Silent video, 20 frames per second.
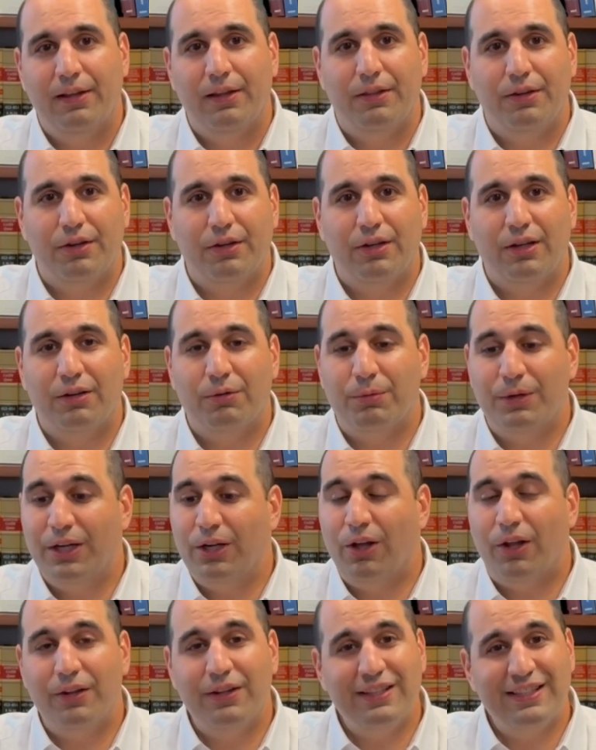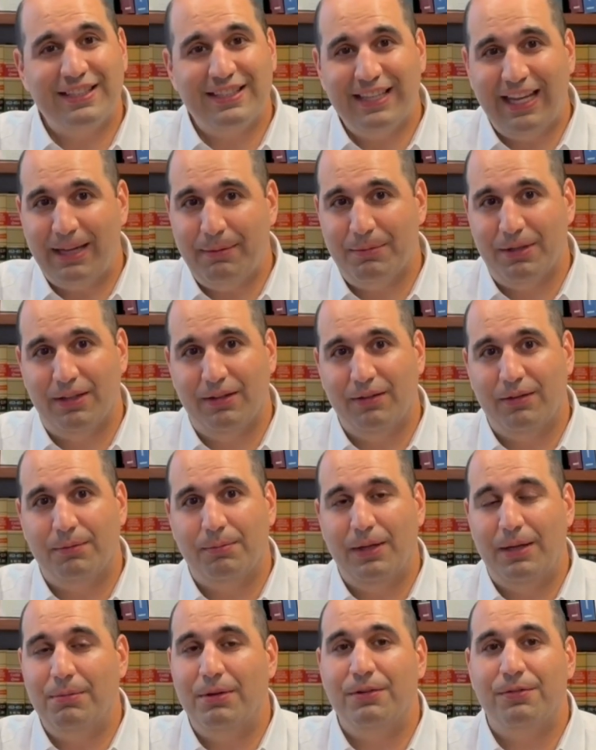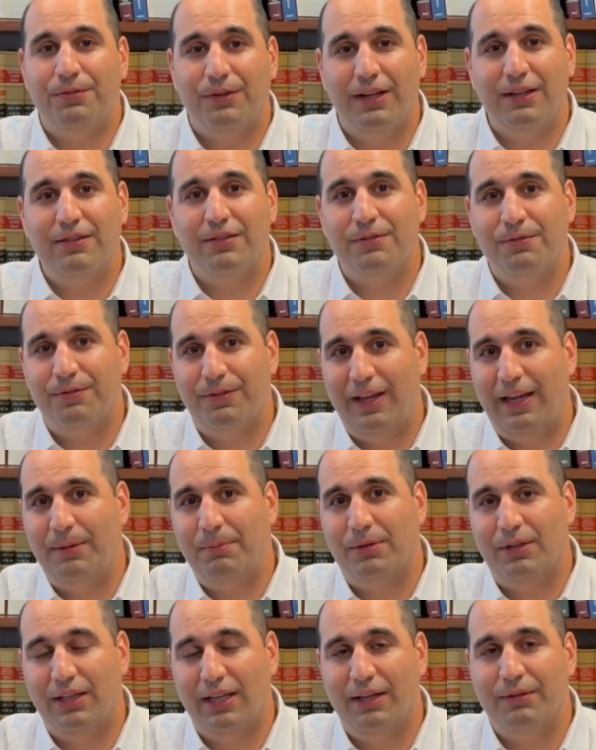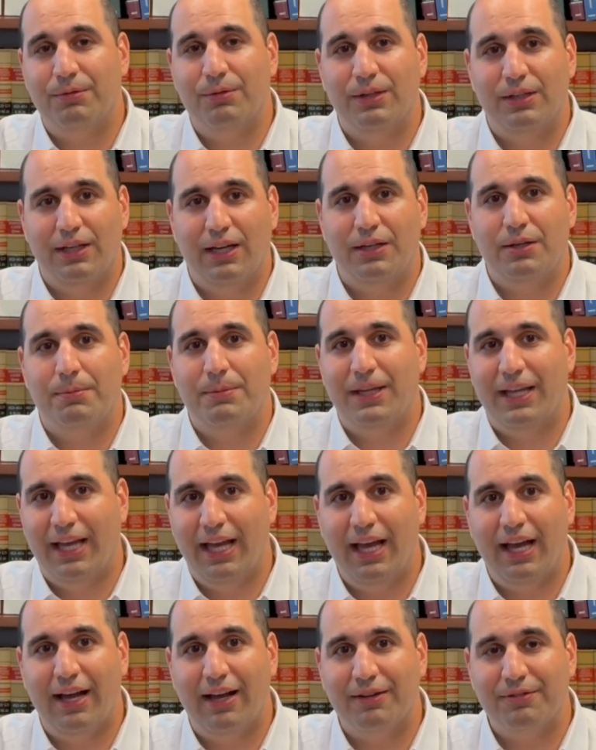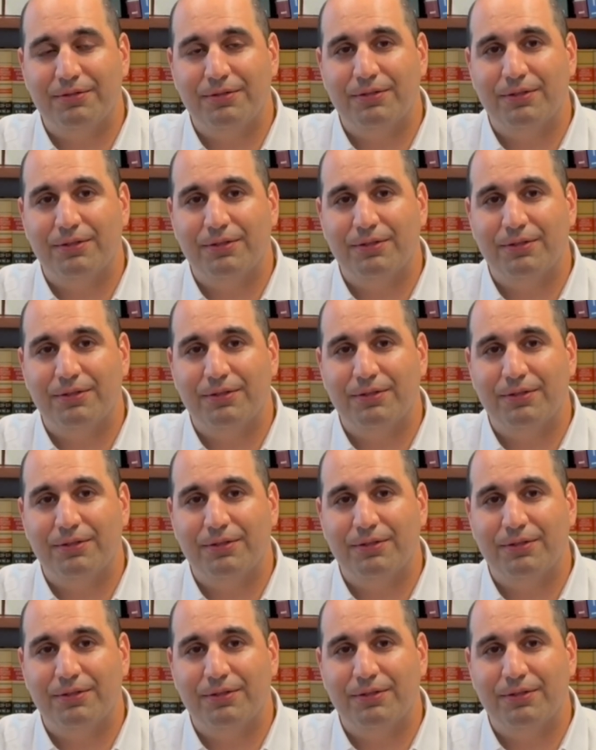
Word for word: They're going to read all the statements maybe friends and family have written on your behalf.